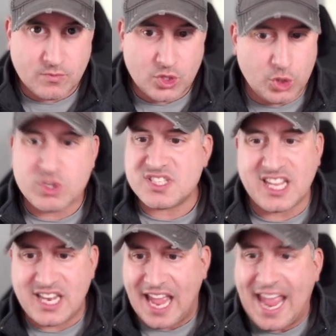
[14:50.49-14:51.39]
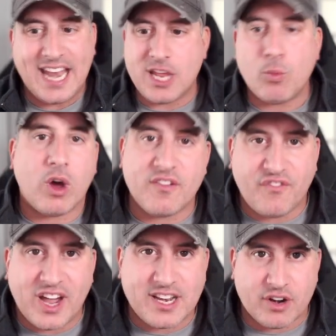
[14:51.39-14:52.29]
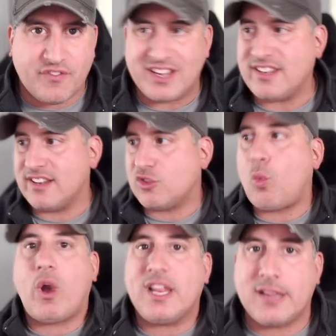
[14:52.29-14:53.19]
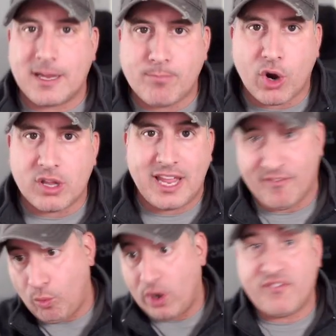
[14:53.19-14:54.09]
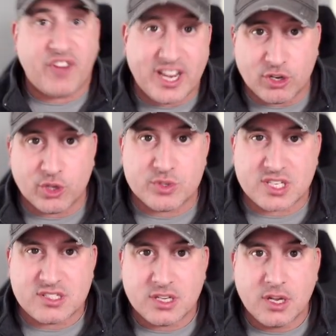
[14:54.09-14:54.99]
You just need any one fighter. If I did a 20-leg parlay, if one fighter loses,